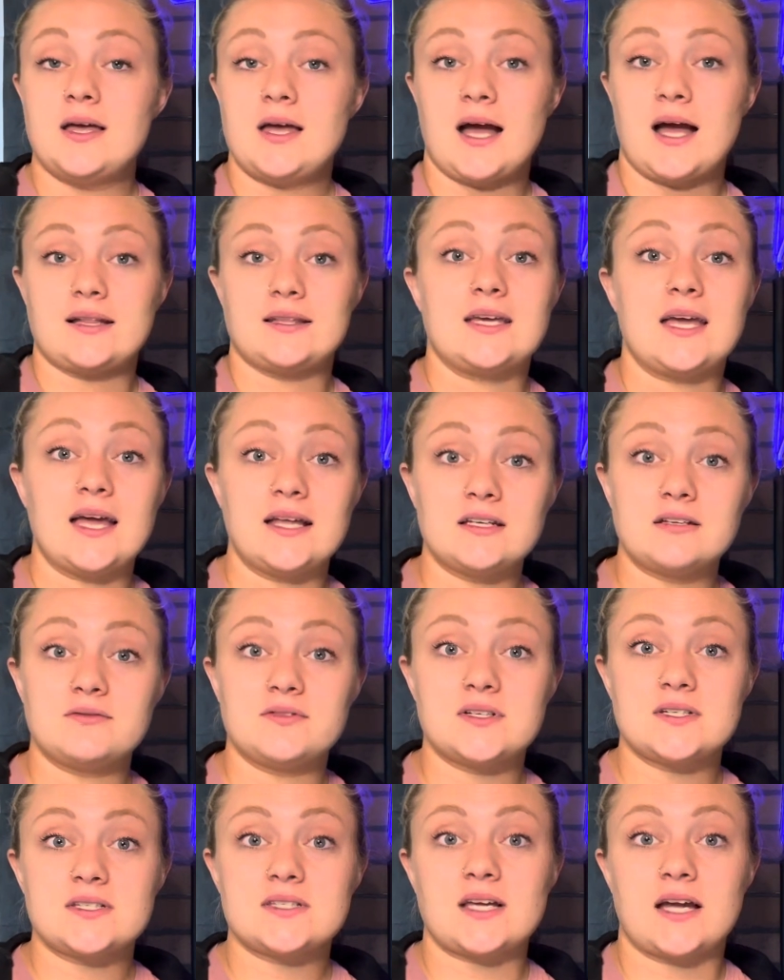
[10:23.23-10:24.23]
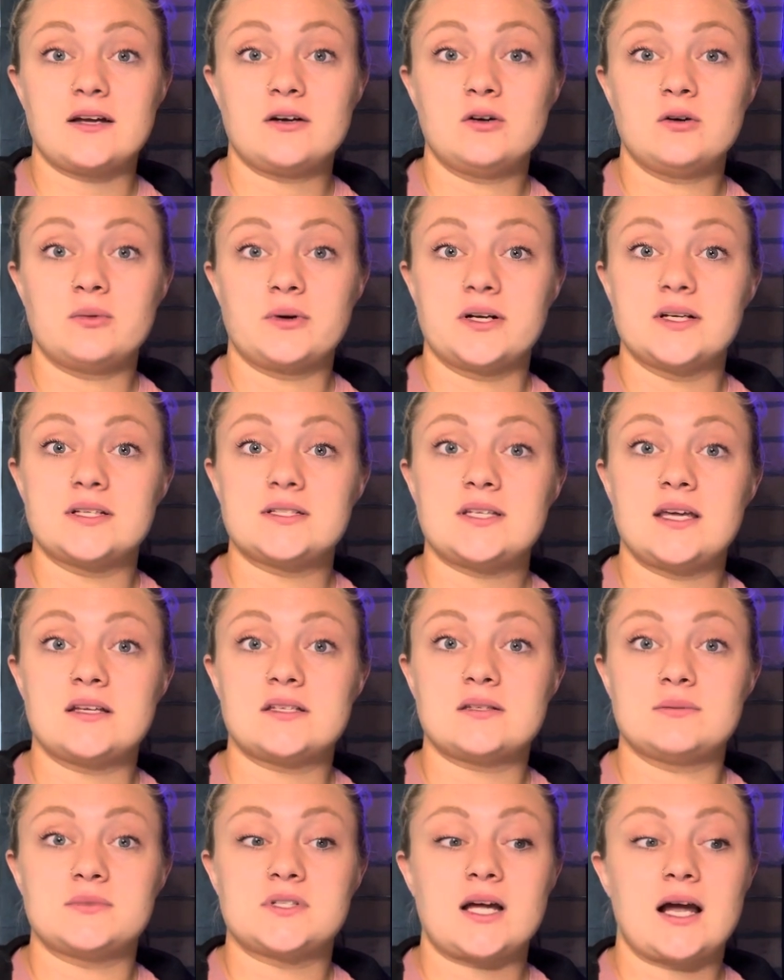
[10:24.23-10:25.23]
At the end of this cycle, we're going to take
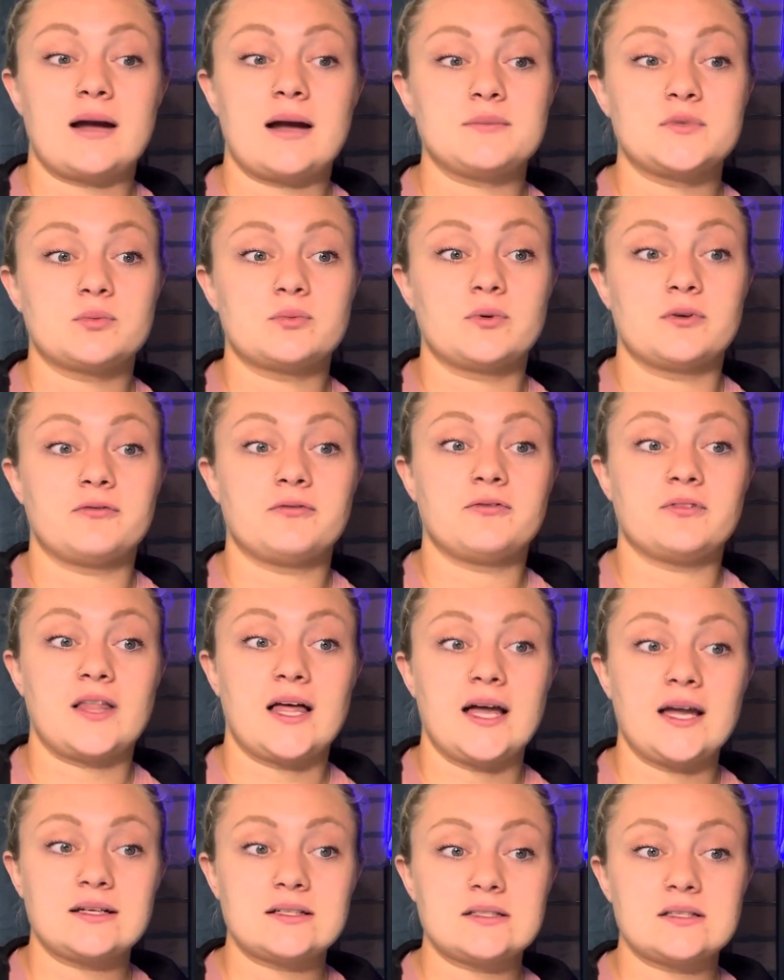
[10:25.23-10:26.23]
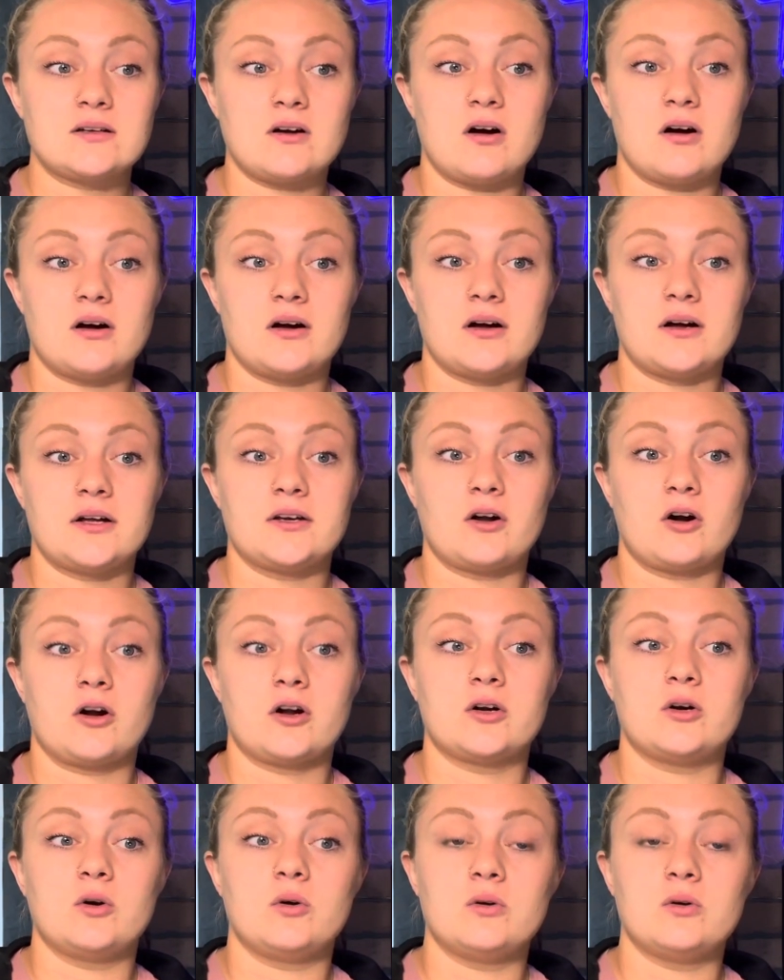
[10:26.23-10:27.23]
some time to reflect on our
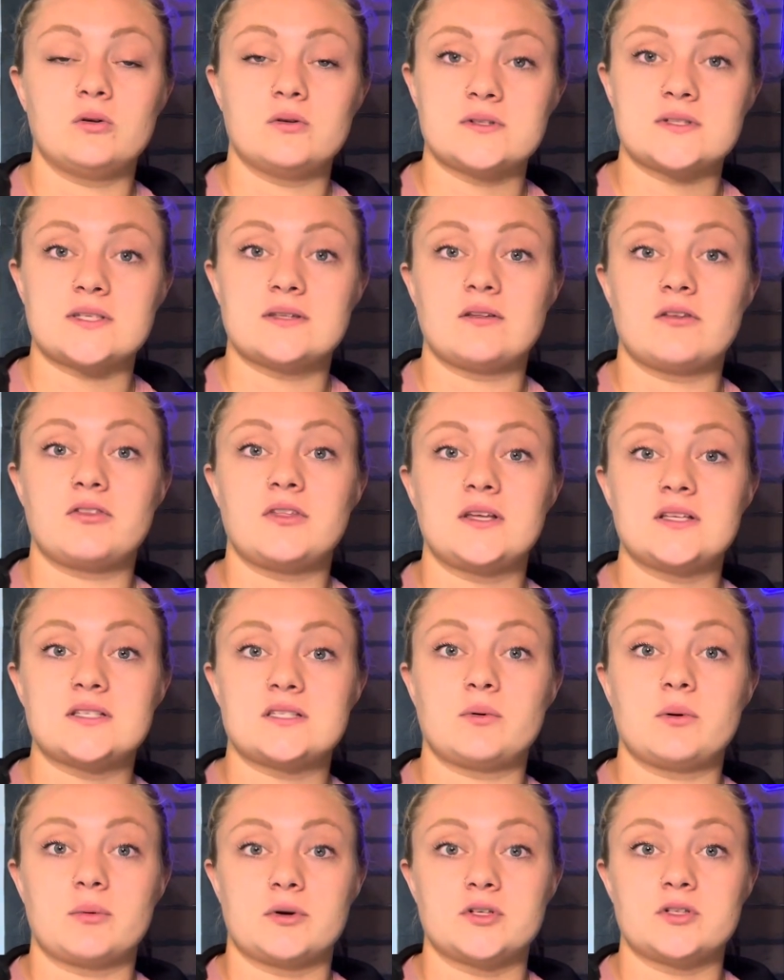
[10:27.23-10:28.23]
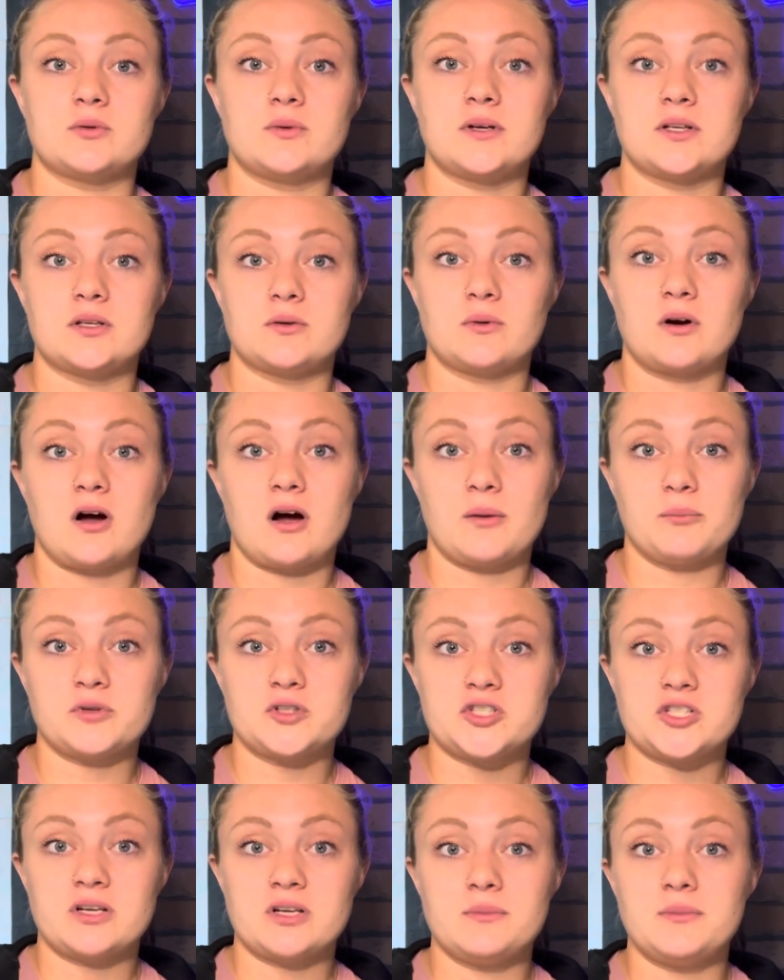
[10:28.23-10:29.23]
goals and the things that we were doing to
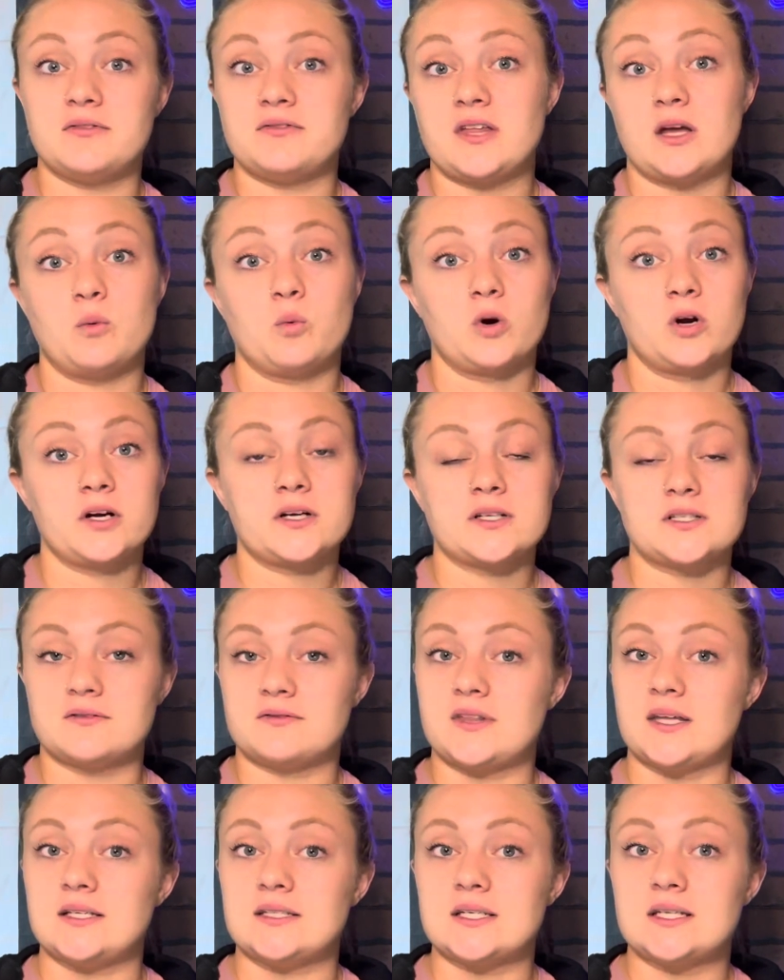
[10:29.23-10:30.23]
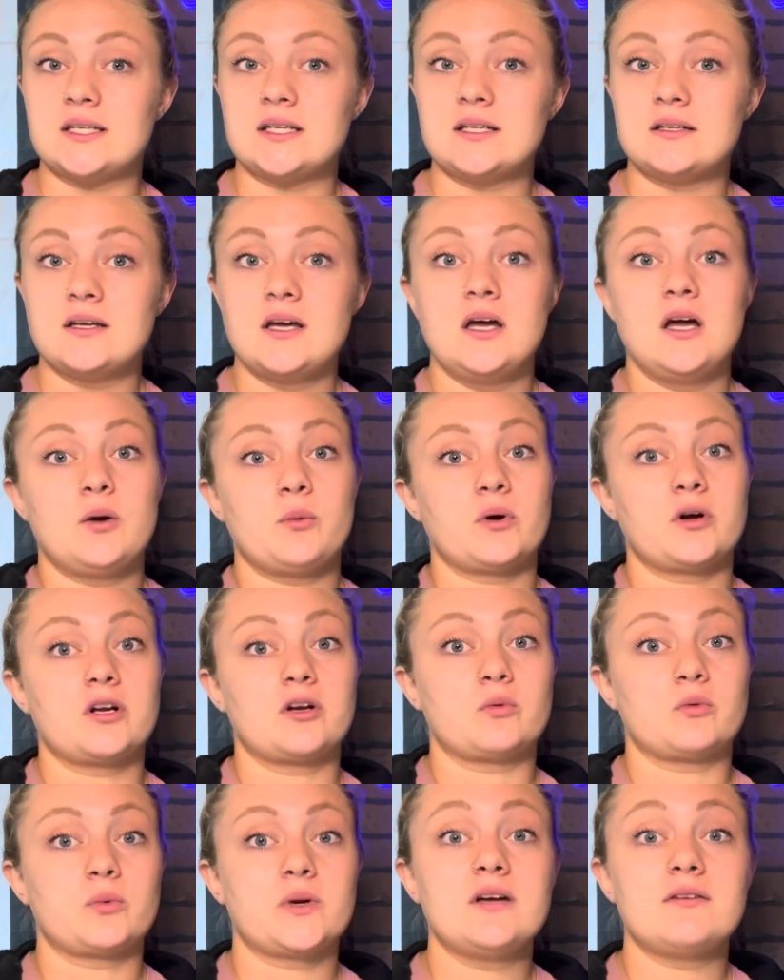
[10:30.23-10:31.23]
accomplish them. If they worked, if they didn't, we're going
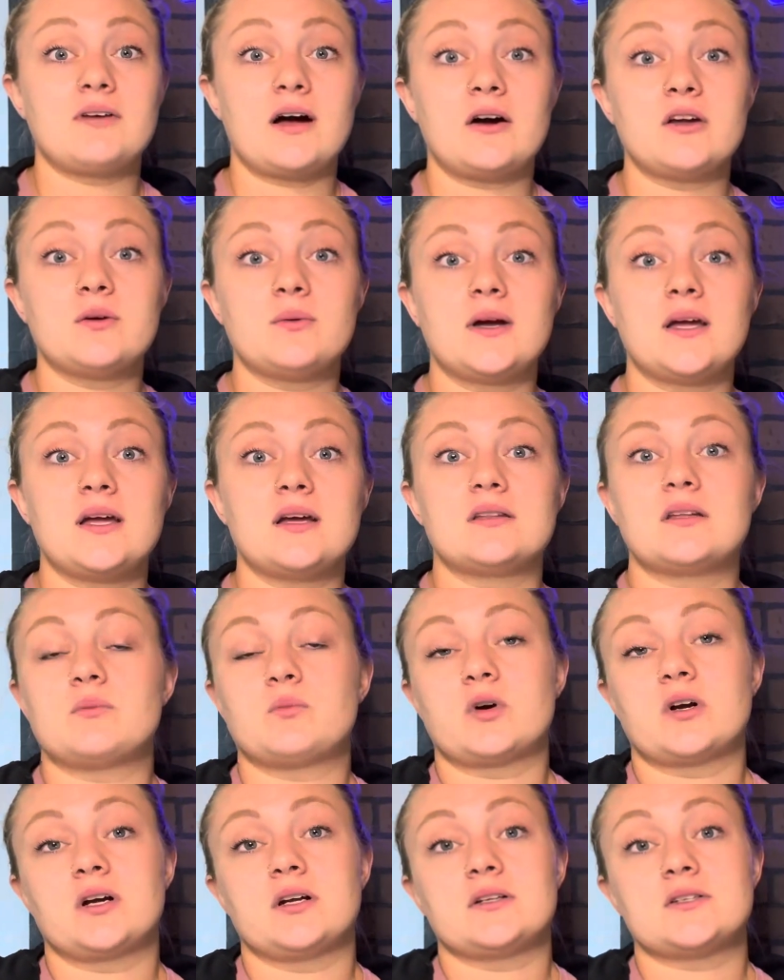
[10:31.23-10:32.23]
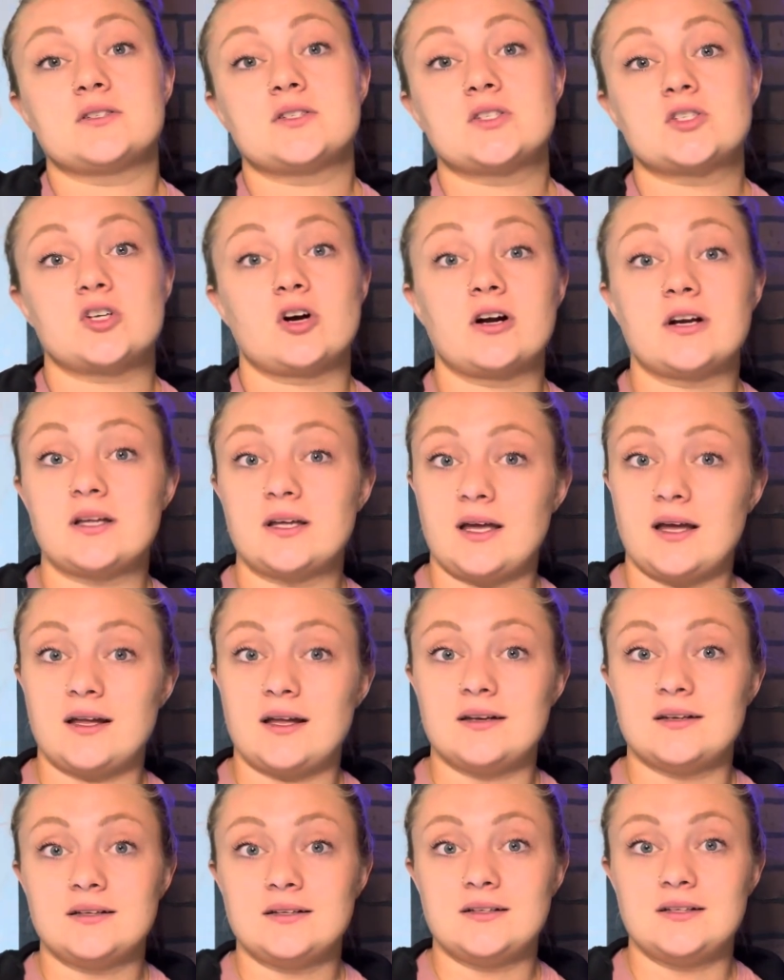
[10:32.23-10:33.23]
to reevaluate, and then we're going to start
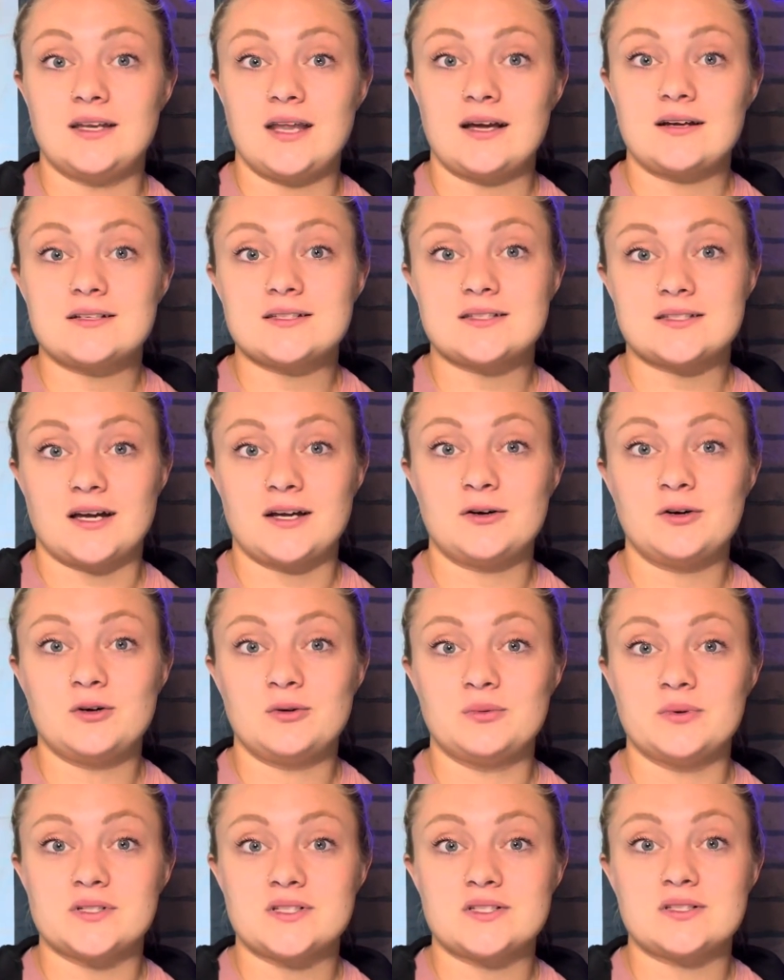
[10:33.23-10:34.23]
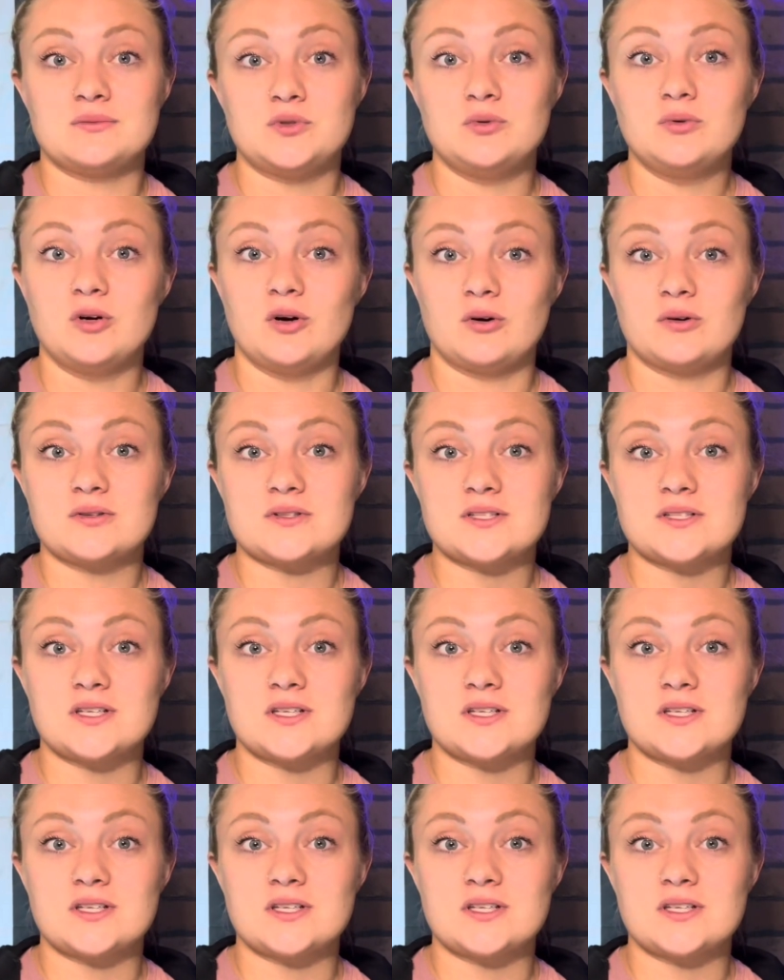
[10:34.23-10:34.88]
again next cycle with some new goals.